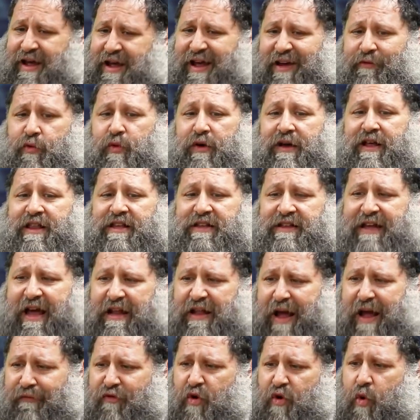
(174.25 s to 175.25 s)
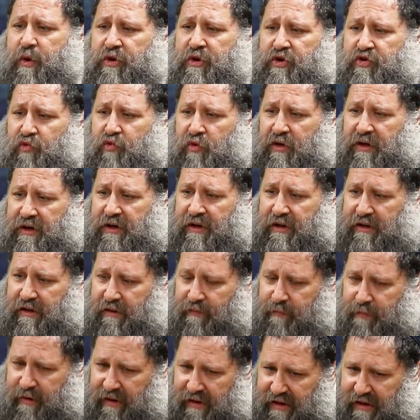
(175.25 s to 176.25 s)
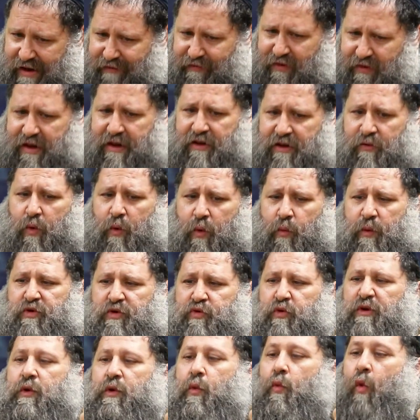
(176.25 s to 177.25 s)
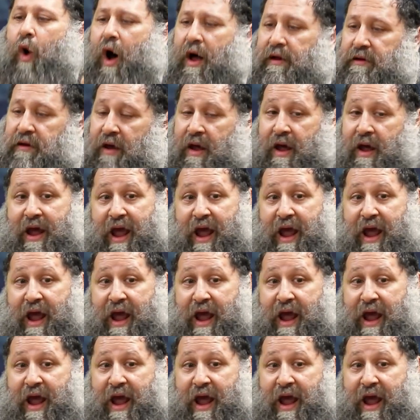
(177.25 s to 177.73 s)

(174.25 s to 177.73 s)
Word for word: if we can stand up for what we truly believe in and what we truly want,